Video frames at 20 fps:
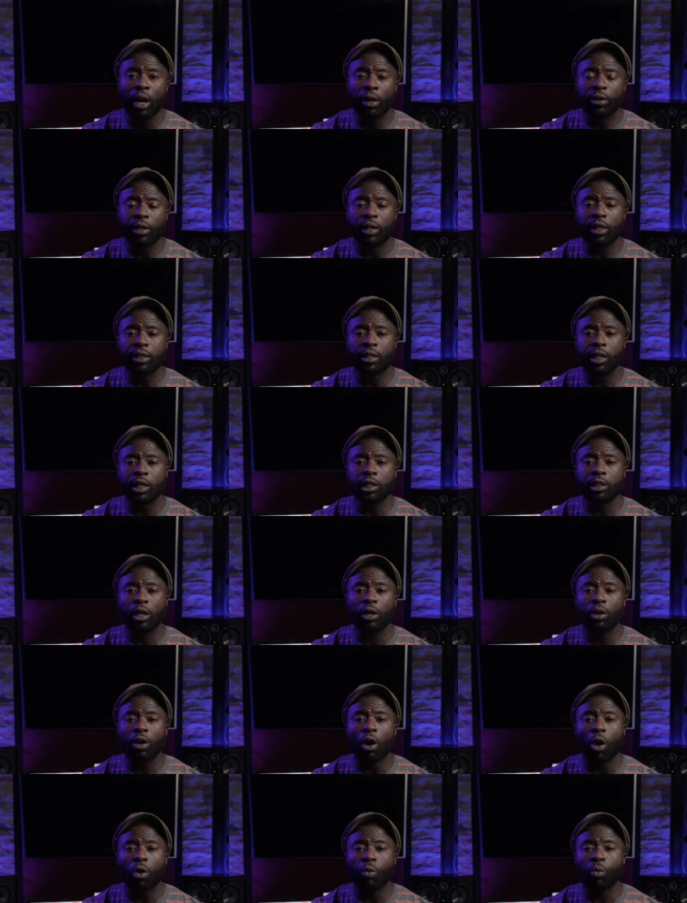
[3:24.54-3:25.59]
The
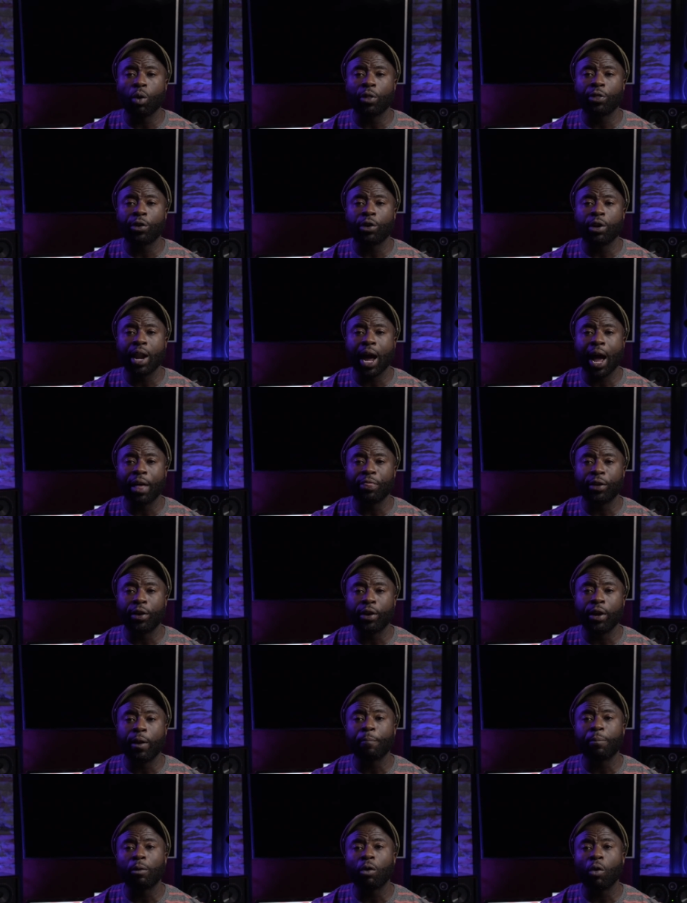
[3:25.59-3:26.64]
decision on whether or not their
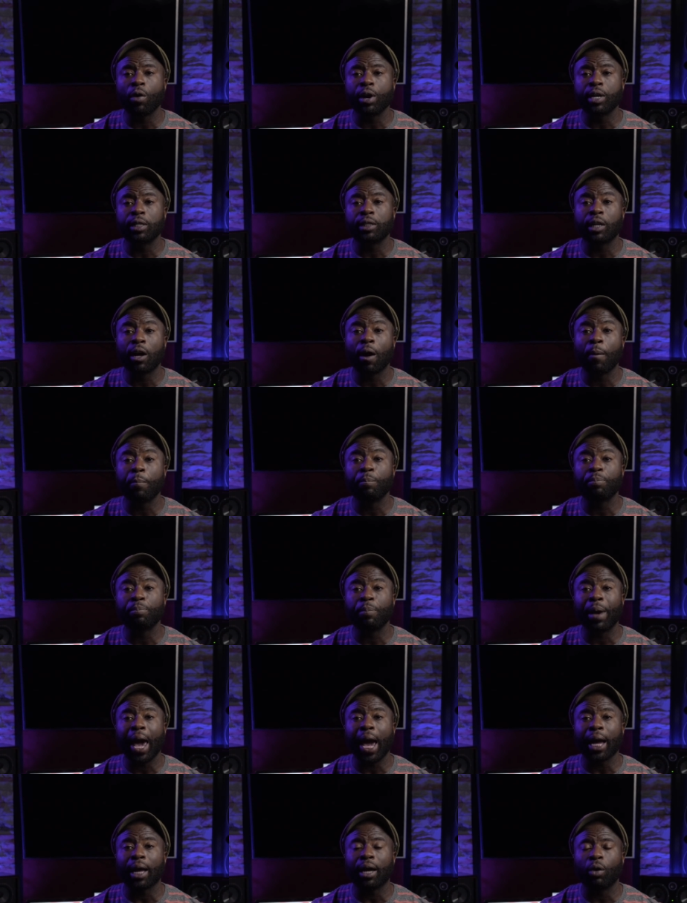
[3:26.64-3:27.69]
employees come
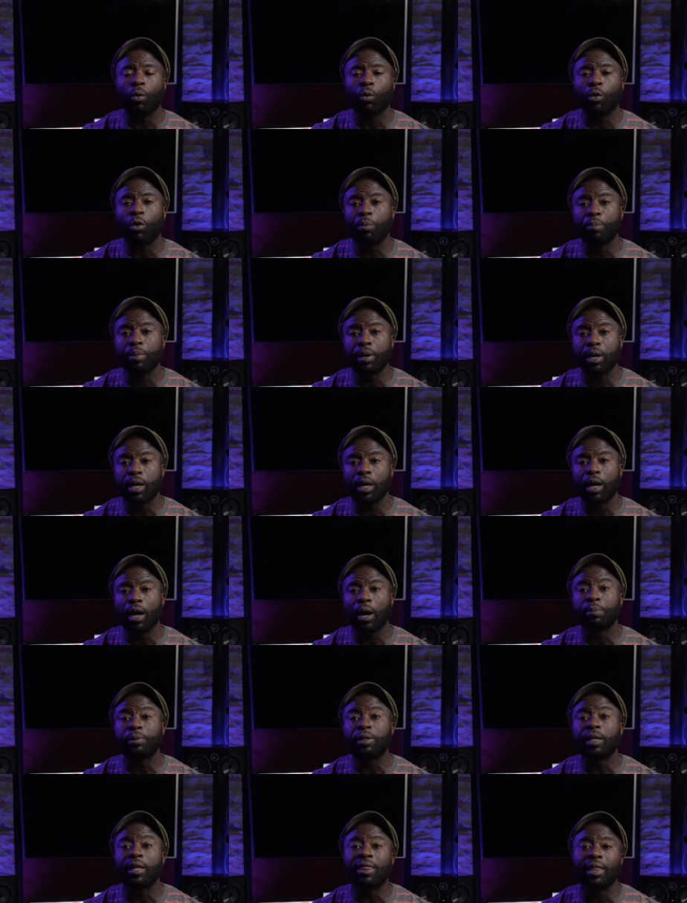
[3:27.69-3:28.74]
back will be
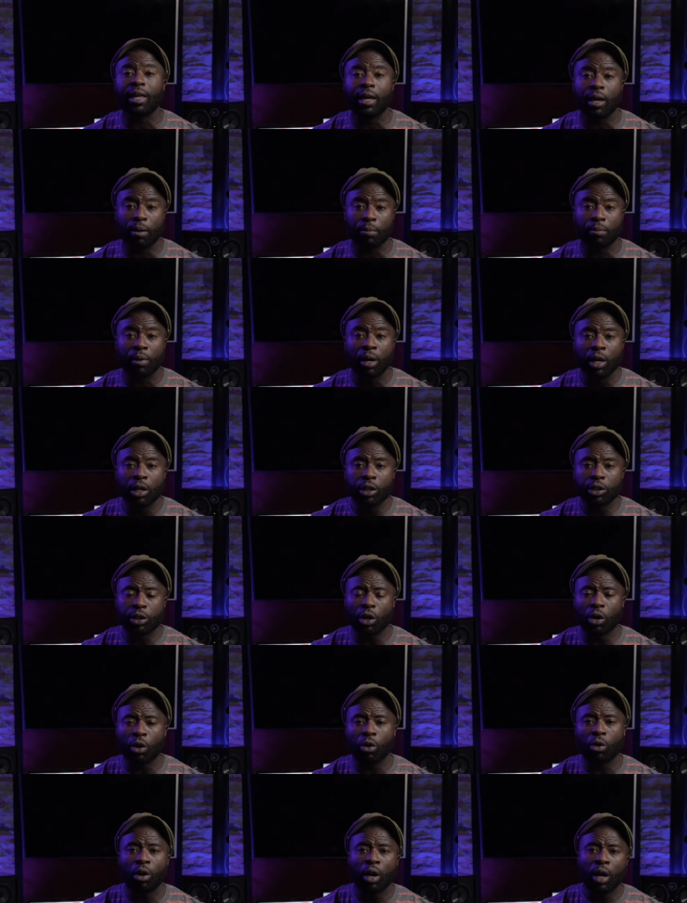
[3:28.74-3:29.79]
up to them.
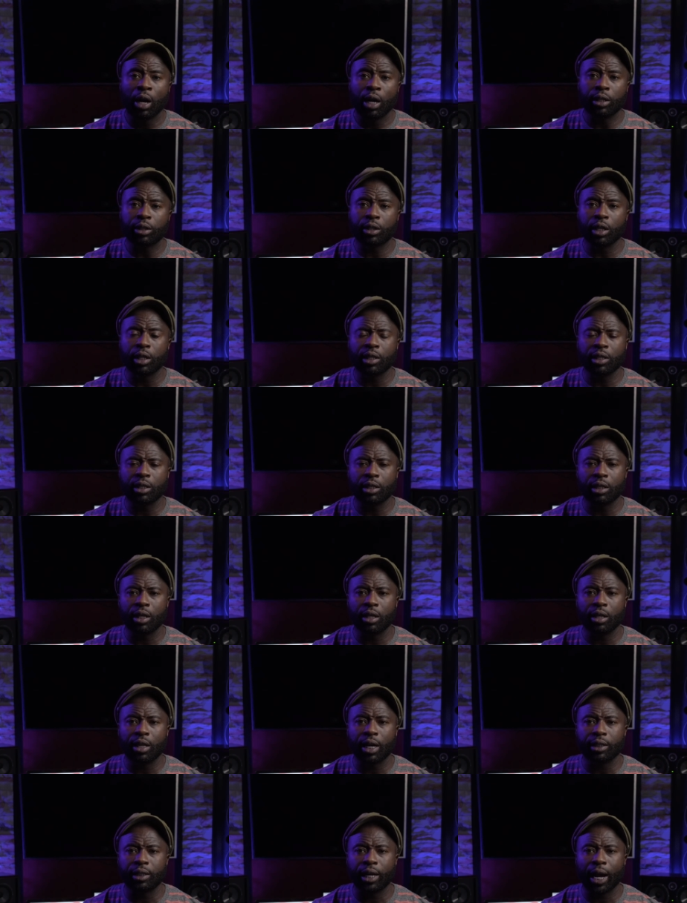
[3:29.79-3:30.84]
So it's good to see
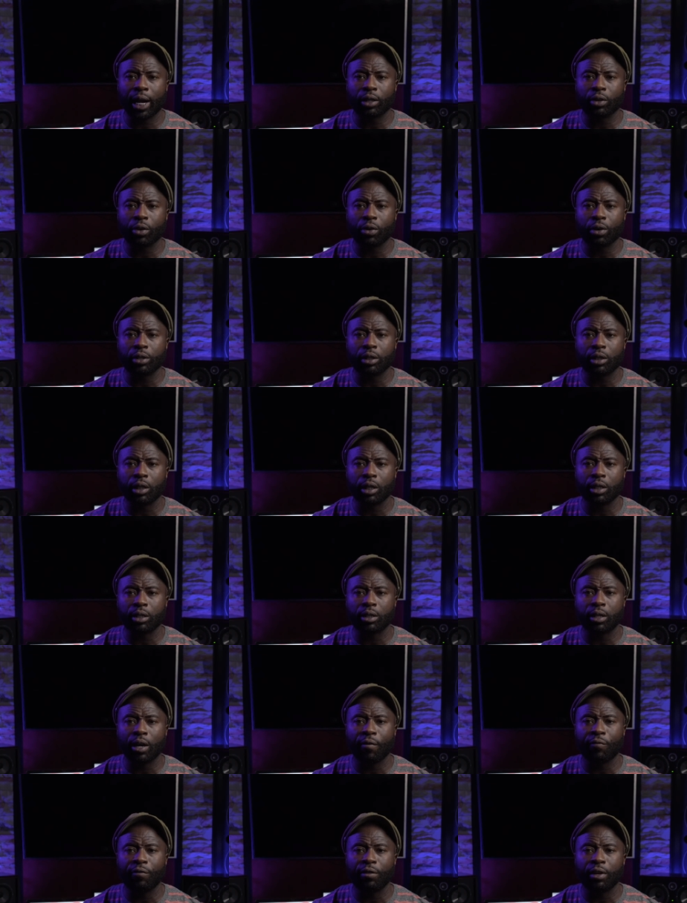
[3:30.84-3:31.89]
that Jack Dorsey is
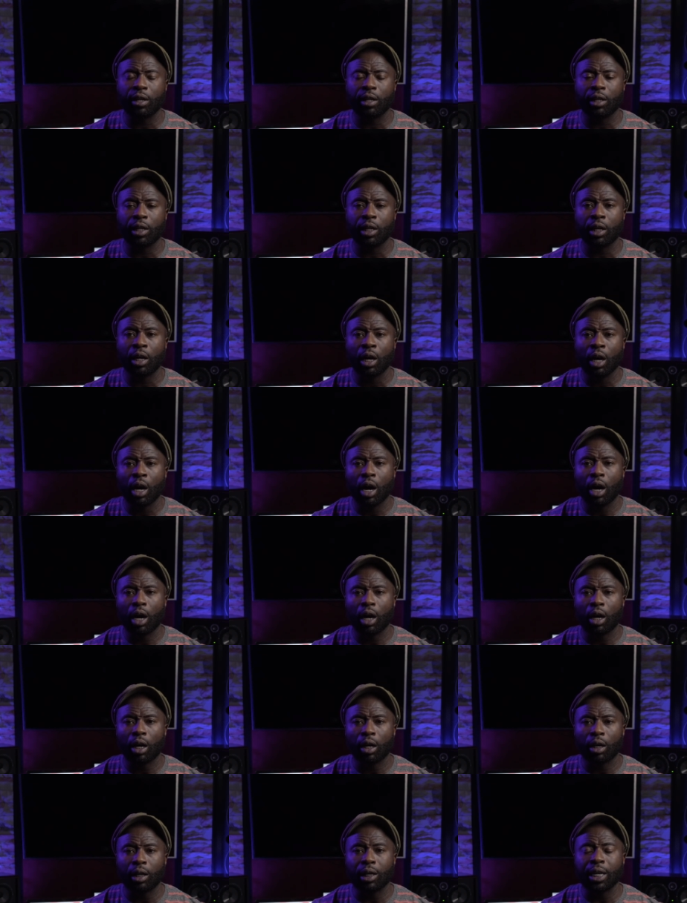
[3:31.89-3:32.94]
definitely
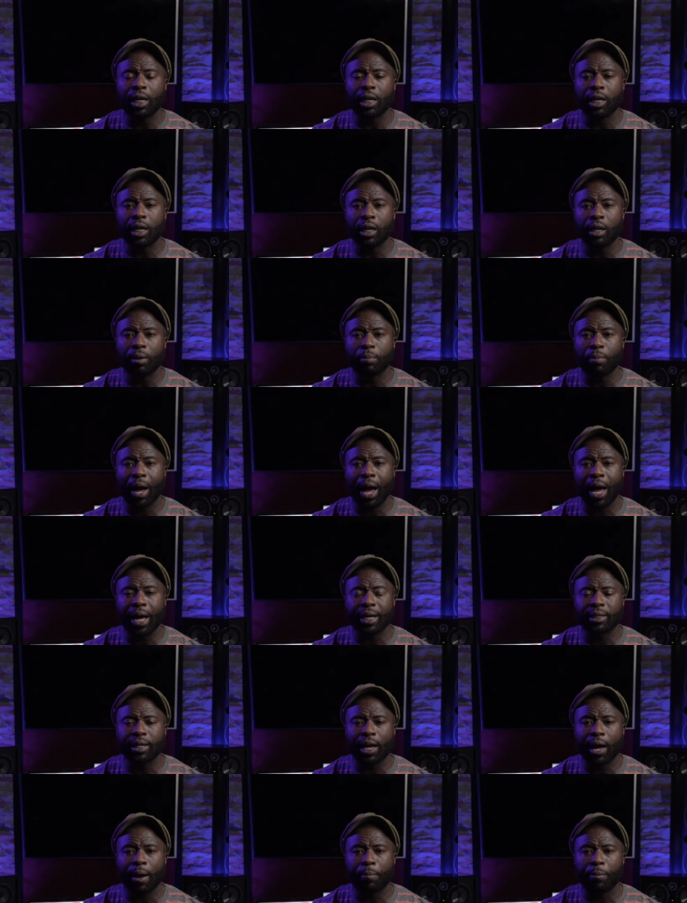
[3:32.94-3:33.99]
leading by
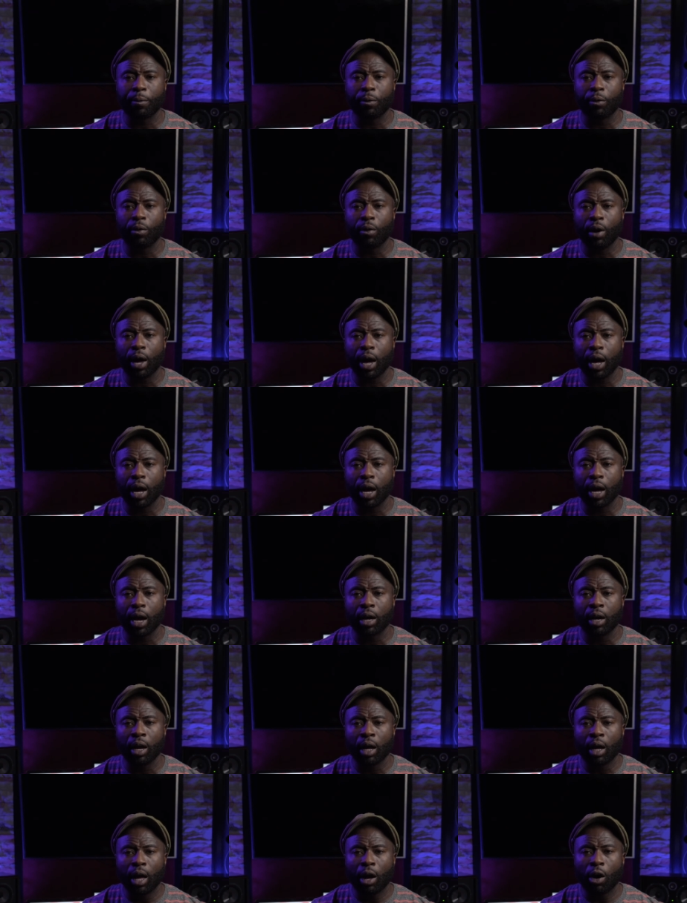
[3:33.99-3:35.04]
example and
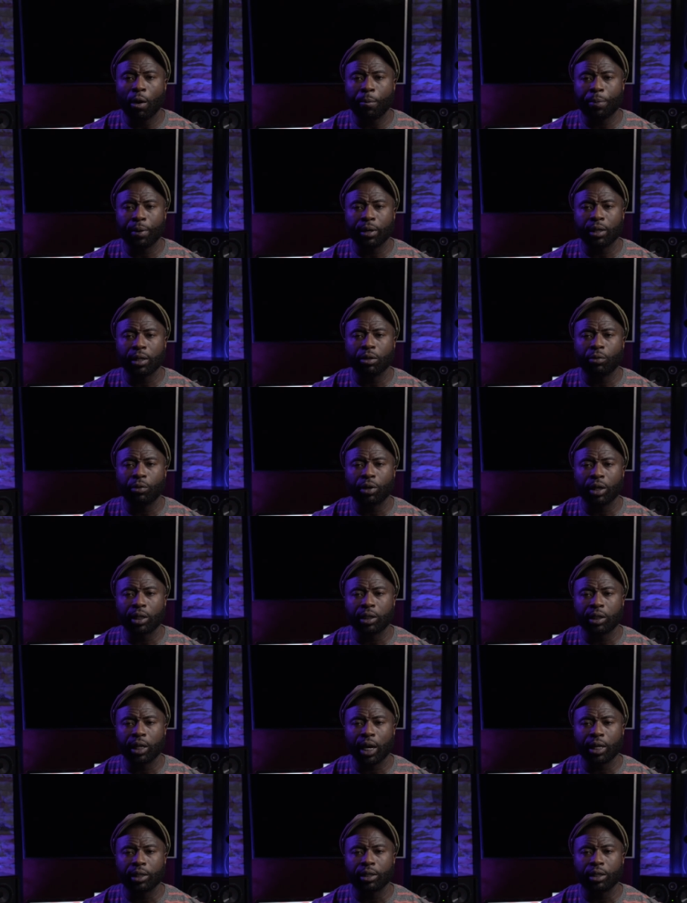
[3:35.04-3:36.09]
helping to really
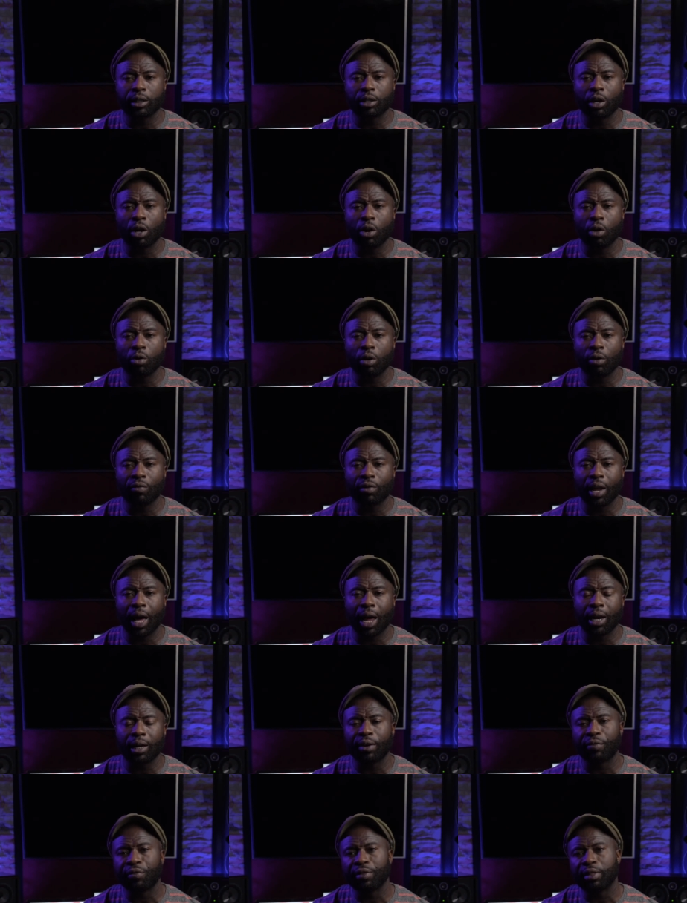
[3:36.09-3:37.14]
change the tone of a lot
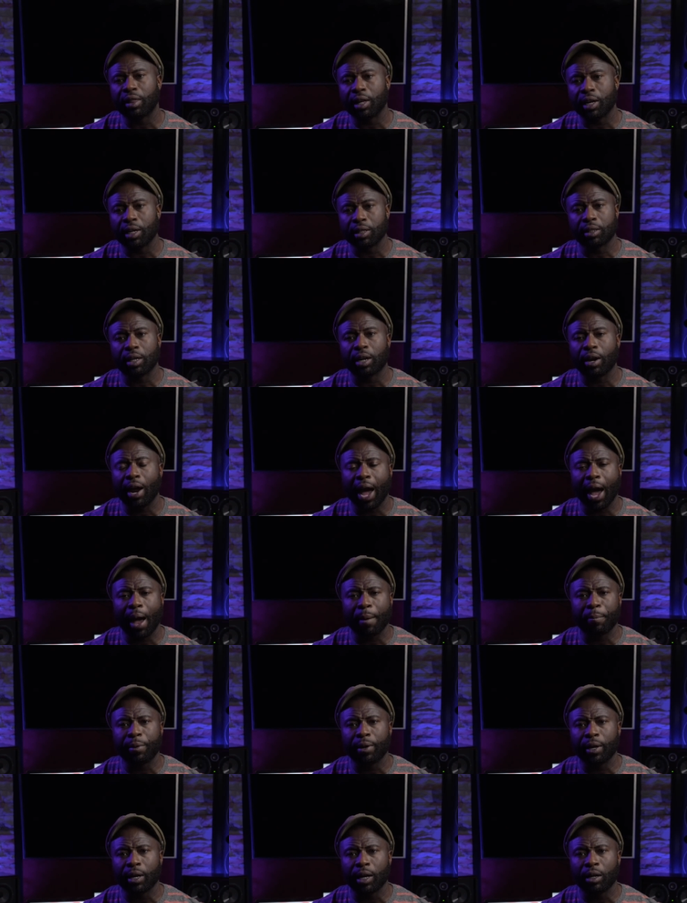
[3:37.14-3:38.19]
of different things that are
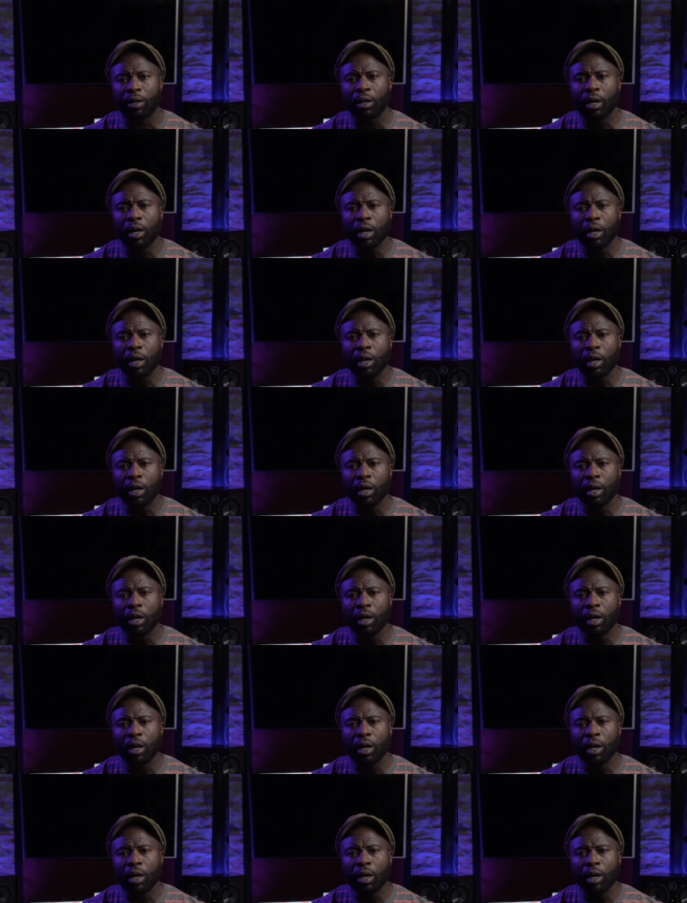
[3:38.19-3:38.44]
happening, and